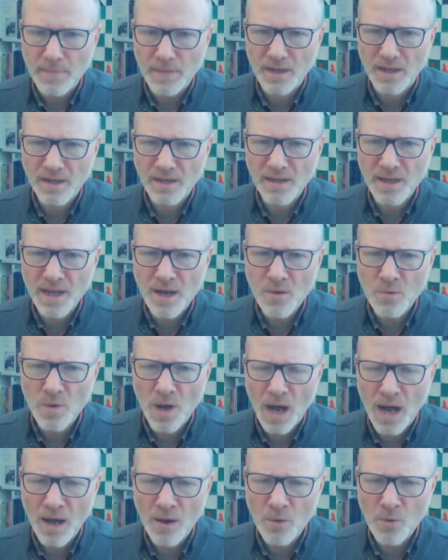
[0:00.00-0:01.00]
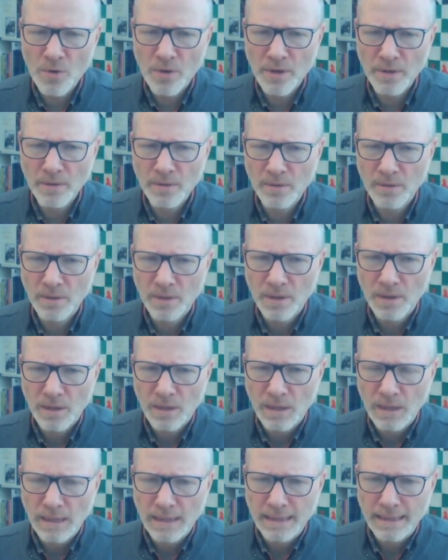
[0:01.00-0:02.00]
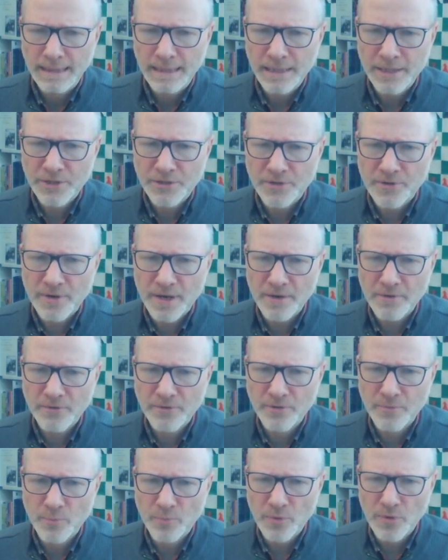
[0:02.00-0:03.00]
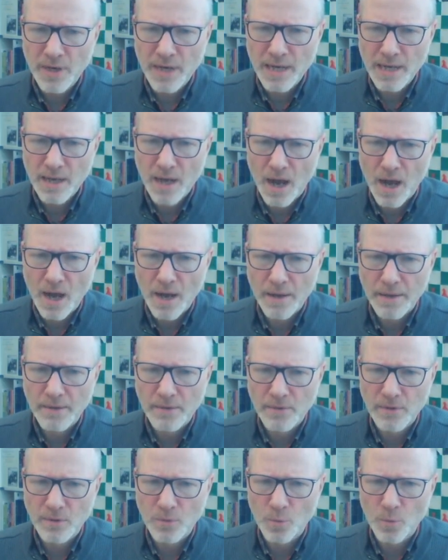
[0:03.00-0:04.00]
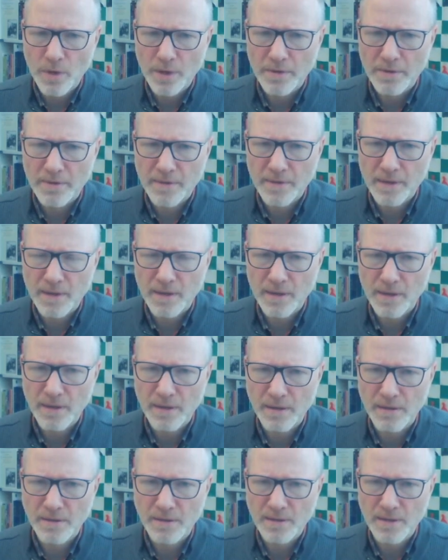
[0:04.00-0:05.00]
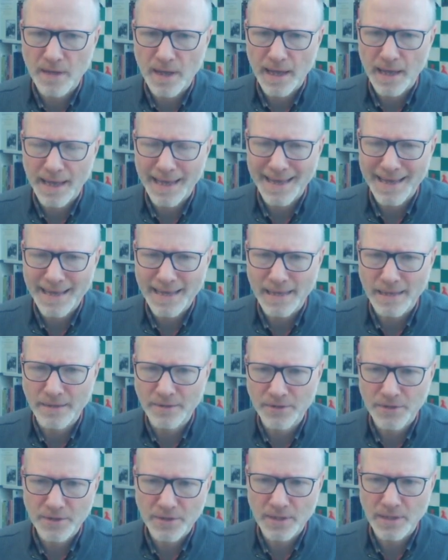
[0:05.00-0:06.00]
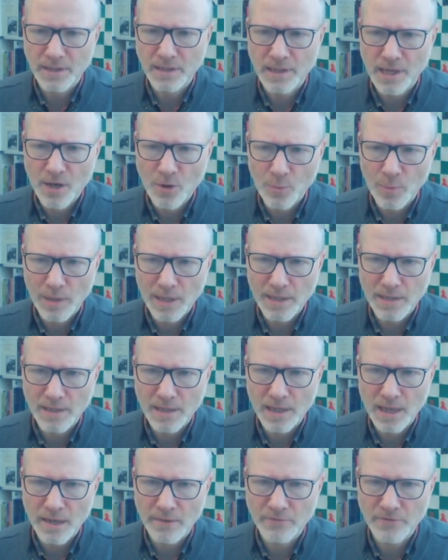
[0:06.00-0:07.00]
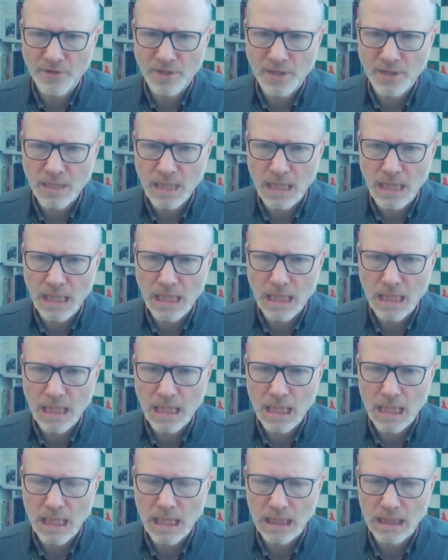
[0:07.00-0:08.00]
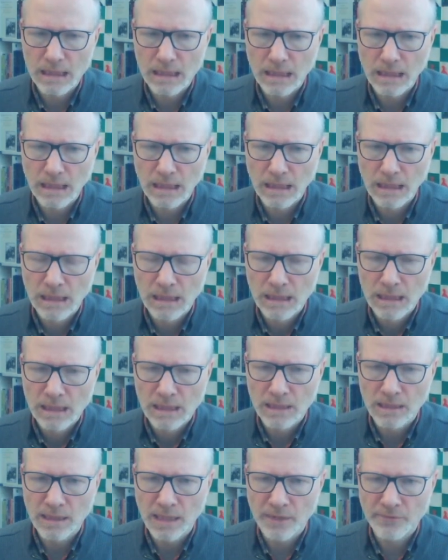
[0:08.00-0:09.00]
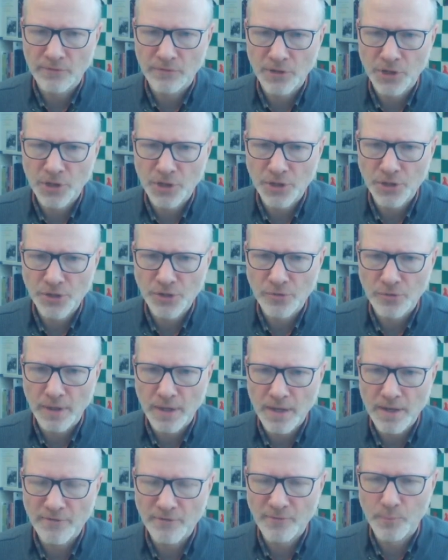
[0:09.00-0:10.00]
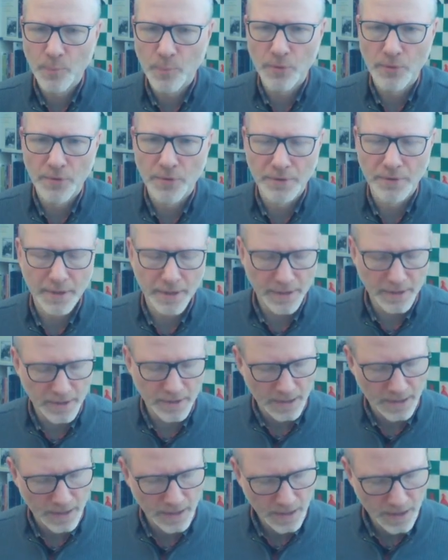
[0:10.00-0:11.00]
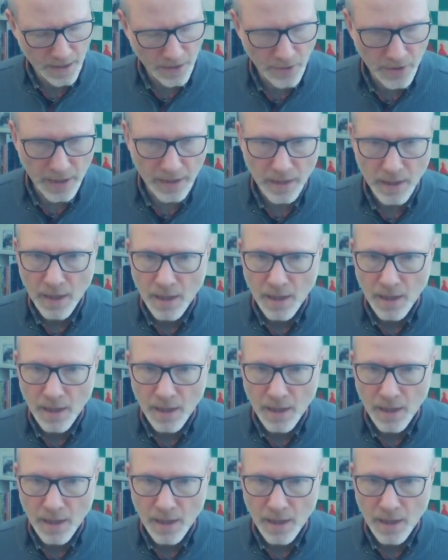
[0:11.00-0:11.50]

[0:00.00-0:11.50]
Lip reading: And now Auke is trying to break iron with his hands. He now plays f6. Never touch your f pawn, huh? Okay.